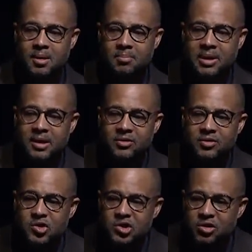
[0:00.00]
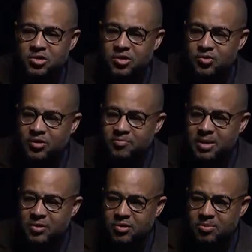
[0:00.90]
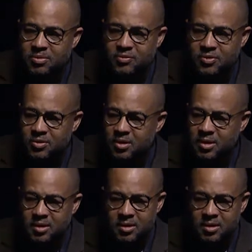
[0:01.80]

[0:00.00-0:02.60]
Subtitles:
Because the churches we've been to before